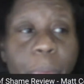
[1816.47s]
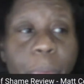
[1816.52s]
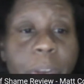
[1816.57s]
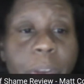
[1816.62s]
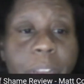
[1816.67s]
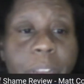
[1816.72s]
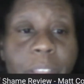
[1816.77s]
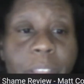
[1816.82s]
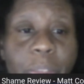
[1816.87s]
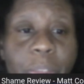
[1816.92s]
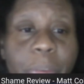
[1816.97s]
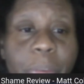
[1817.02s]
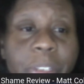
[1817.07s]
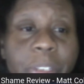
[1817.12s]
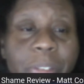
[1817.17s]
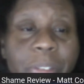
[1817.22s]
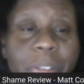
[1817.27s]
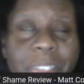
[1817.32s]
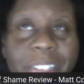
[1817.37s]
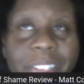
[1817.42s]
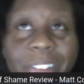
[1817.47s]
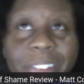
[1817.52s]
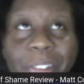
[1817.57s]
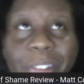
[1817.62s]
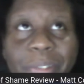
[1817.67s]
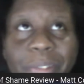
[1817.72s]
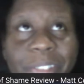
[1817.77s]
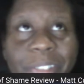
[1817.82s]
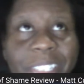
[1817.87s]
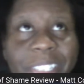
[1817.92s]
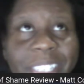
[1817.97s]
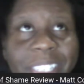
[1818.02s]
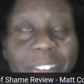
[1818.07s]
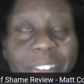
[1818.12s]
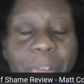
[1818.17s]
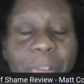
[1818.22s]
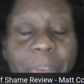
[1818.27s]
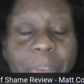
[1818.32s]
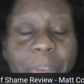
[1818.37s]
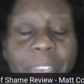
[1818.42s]
19320,
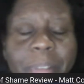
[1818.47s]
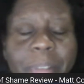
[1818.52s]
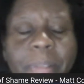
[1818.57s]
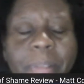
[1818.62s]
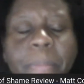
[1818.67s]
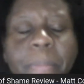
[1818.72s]
ResellQueen.